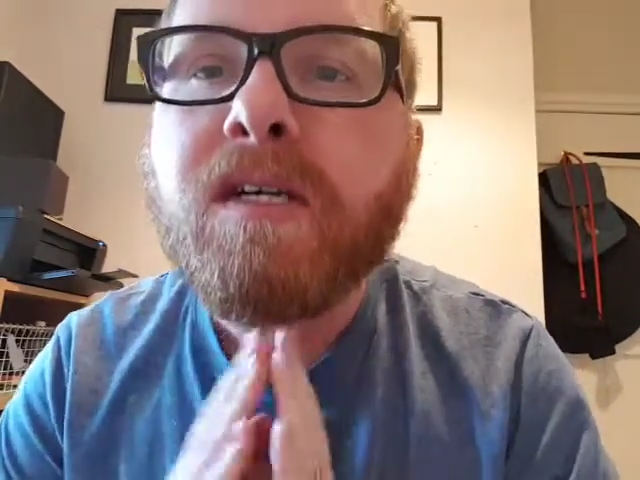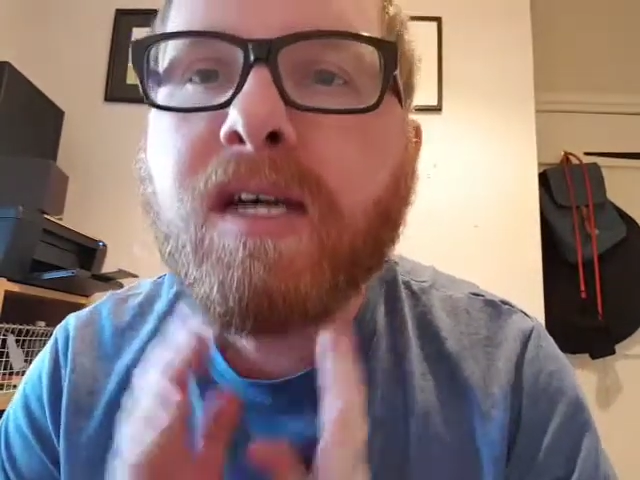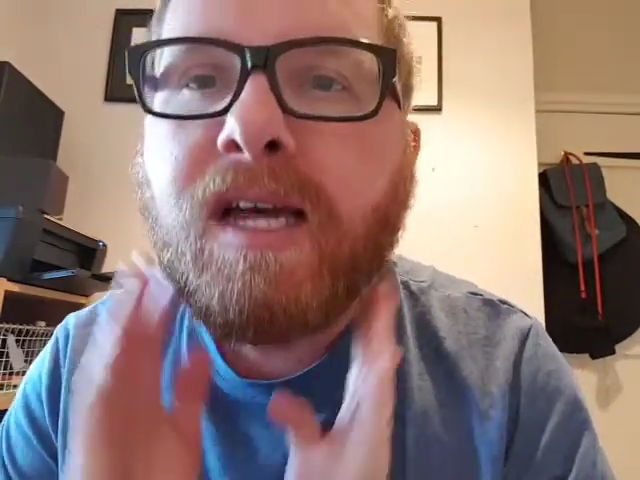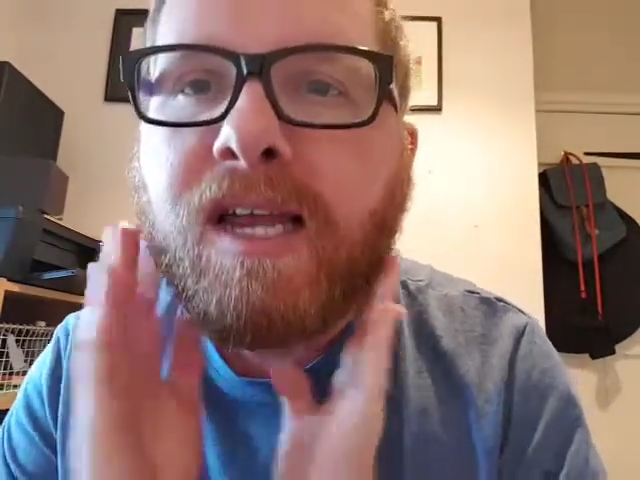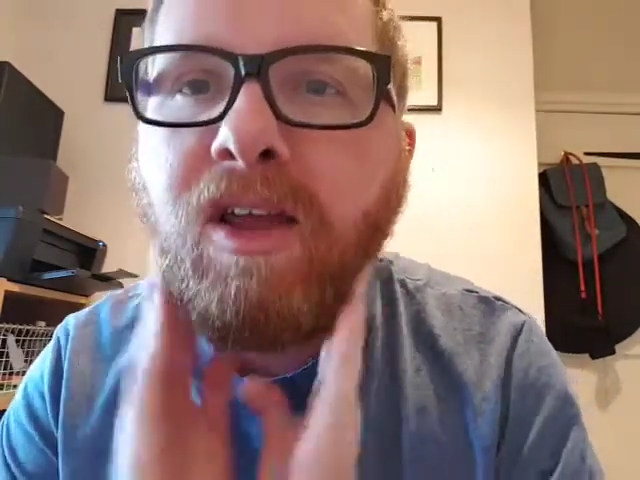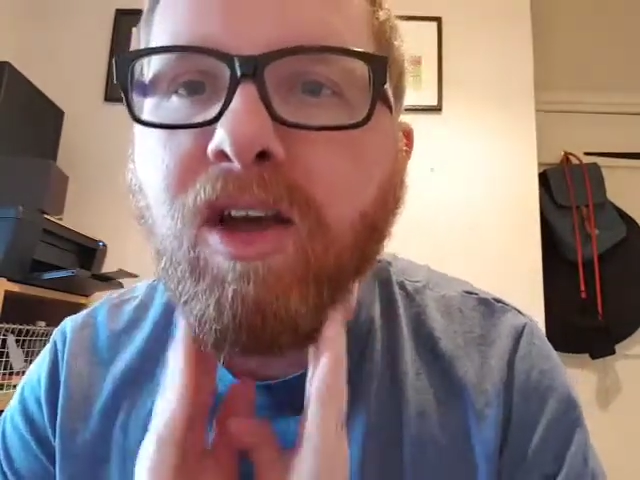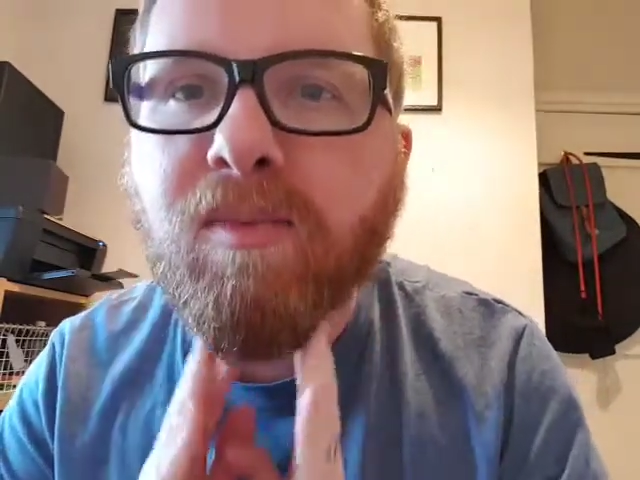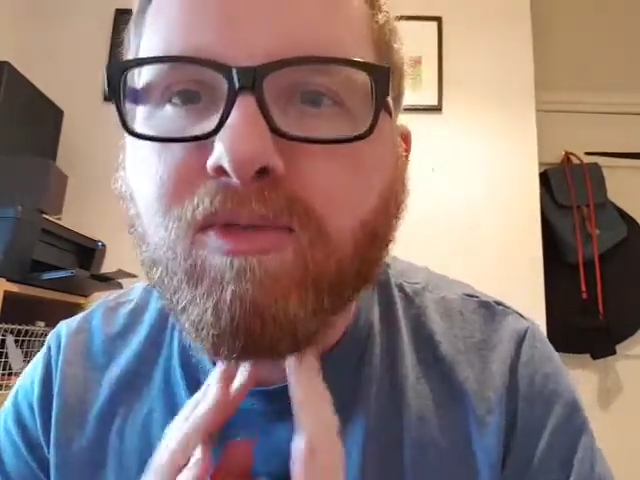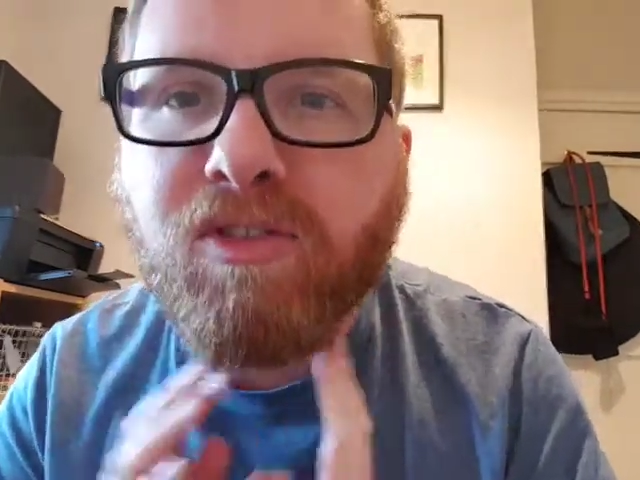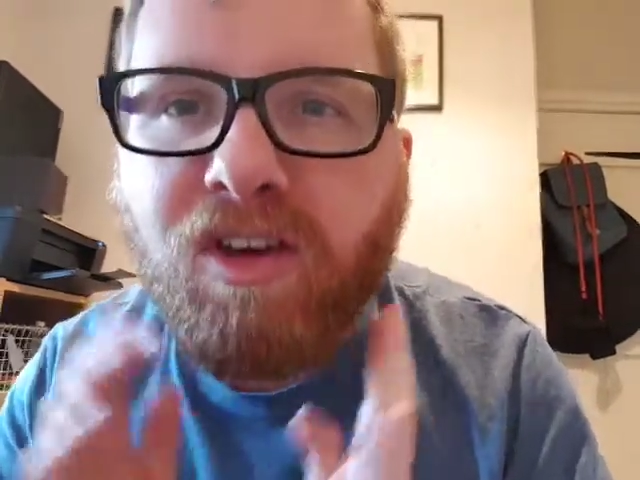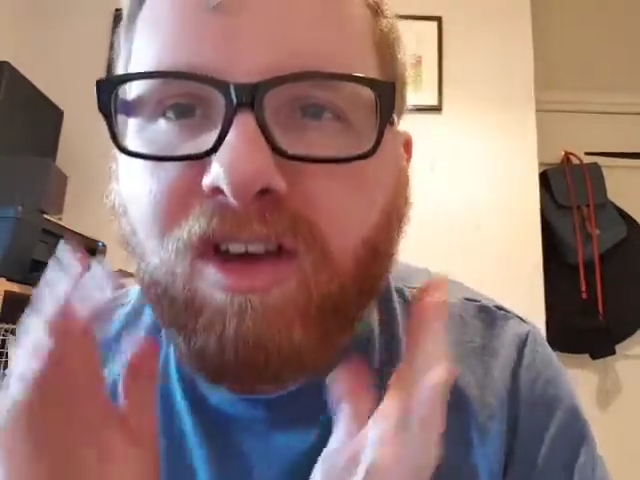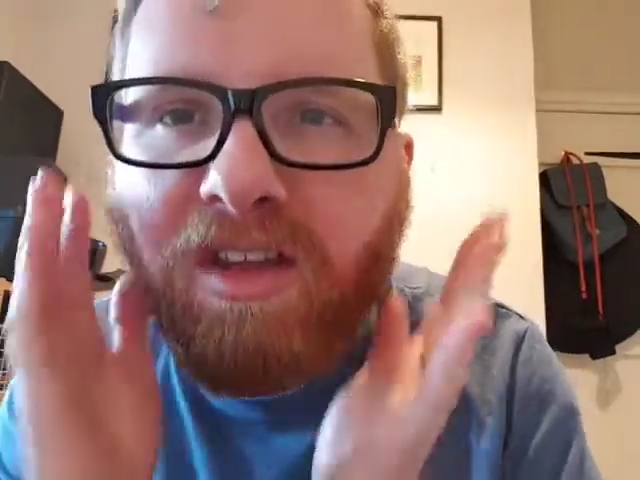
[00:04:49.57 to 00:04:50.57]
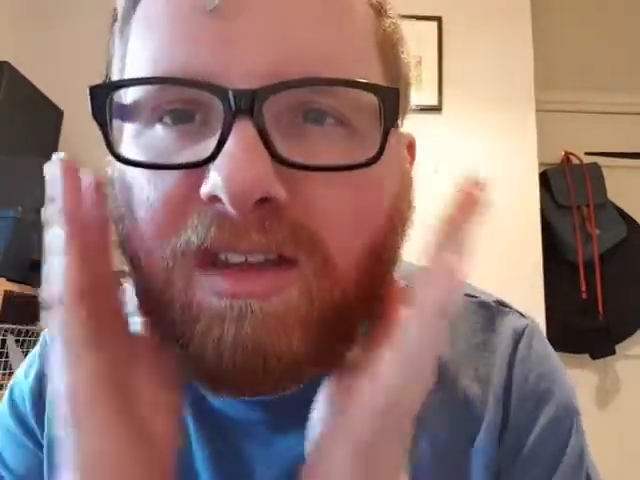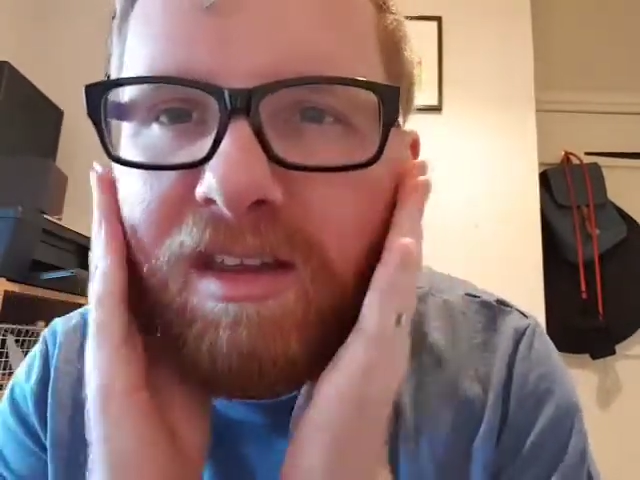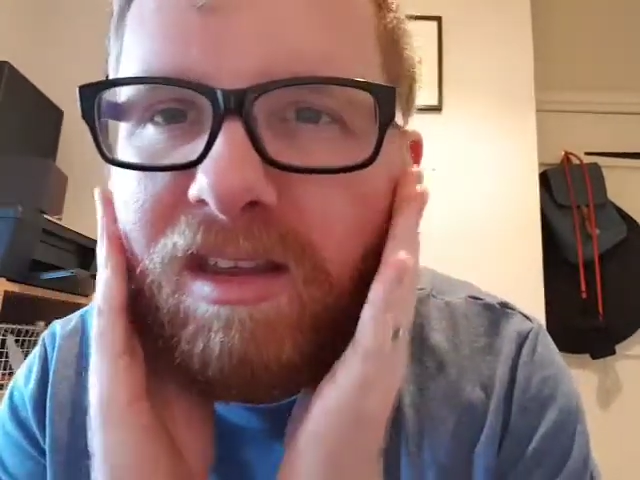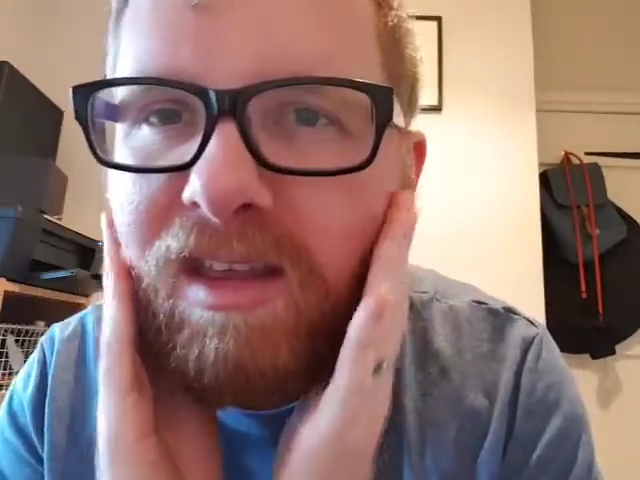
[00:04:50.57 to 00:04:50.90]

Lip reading: And I'm done.